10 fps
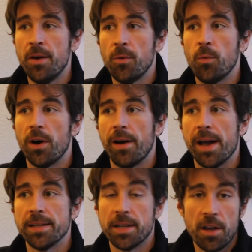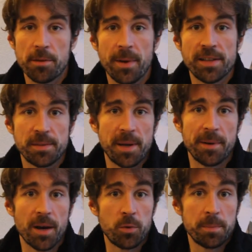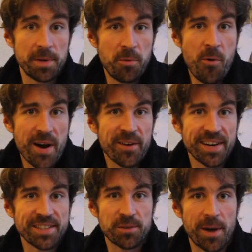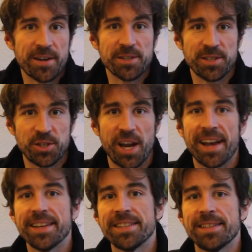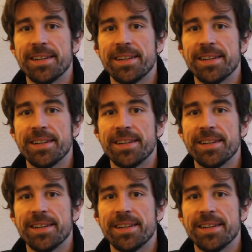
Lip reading: Whereas in other months, maybe I wouldn't be wearing sweaters and jackets.